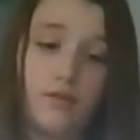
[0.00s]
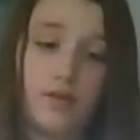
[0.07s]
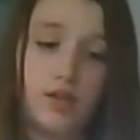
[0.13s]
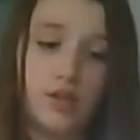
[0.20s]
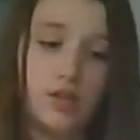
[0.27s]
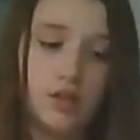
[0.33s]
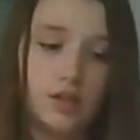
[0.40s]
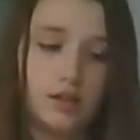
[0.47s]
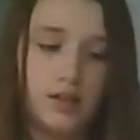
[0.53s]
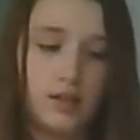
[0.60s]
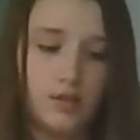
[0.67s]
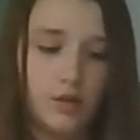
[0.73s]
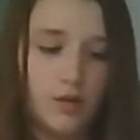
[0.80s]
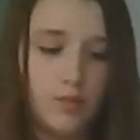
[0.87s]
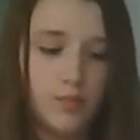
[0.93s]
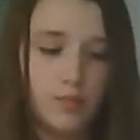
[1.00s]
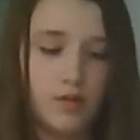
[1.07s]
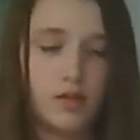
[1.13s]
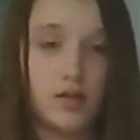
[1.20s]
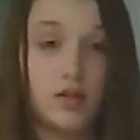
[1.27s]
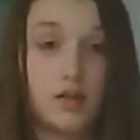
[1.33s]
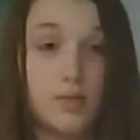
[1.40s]
finishing lead rope.
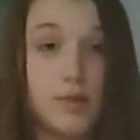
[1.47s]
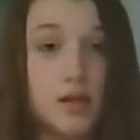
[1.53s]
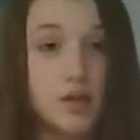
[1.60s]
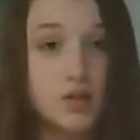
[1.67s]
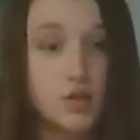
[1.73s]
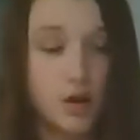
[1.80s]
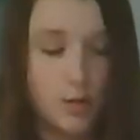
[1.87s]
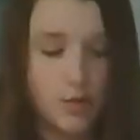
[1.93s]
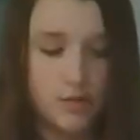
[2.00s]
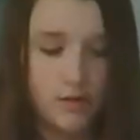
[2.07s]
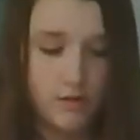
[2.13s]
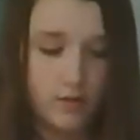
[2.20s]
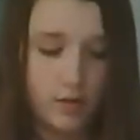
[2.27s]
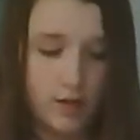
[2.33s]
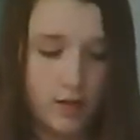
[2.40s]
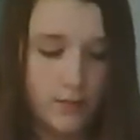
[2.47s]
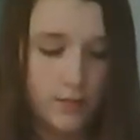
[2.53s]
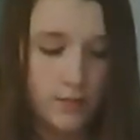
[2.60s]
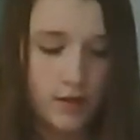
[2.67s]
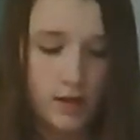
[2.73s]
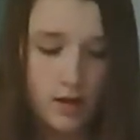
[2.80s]
It's not the best job I've ever done,